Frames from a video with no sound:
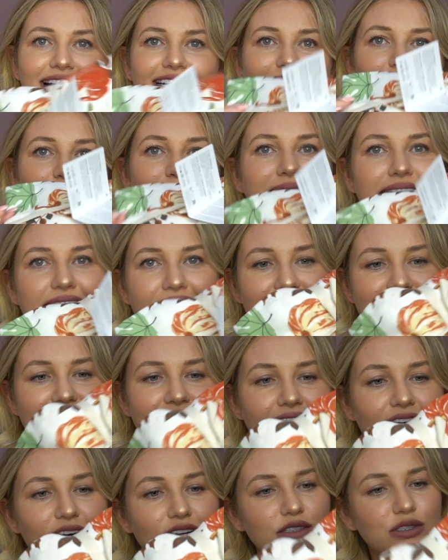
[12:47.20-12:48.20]
some tea
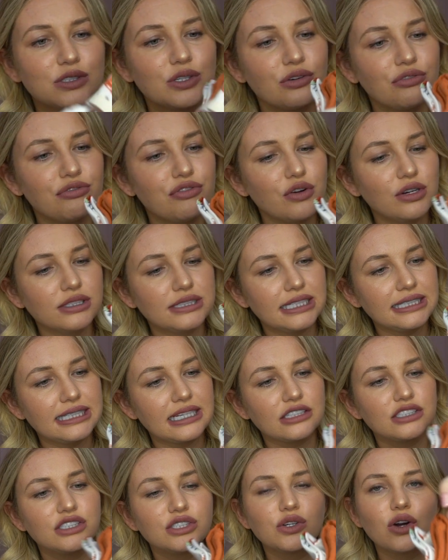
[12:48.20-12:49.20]
towels. We've got 4 tea
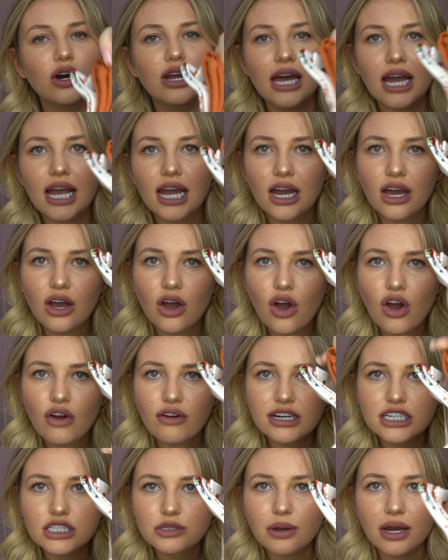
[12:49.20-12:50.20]
towels. So you've got like a
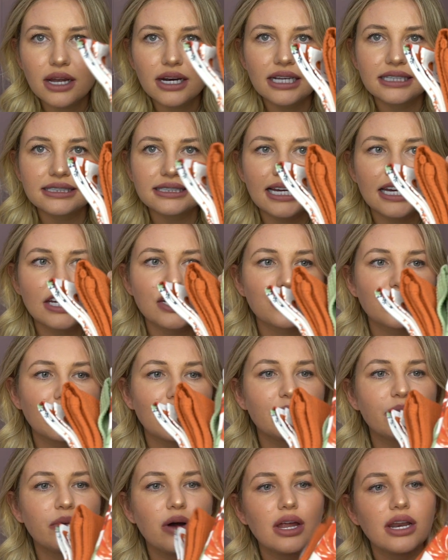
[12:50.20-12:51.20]
orange one, a sage
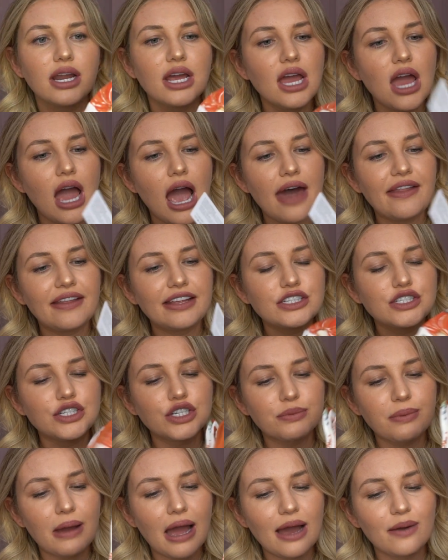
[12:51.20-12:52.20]
green one, and then
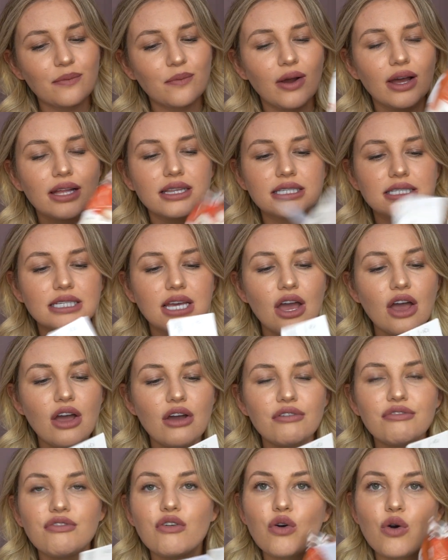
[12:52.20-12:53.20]
2 pattern ones
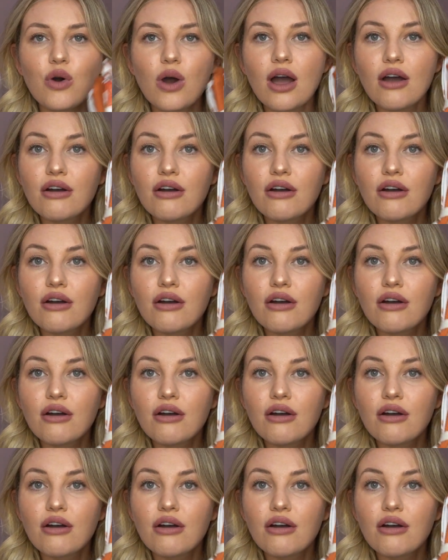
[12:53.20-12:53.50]
for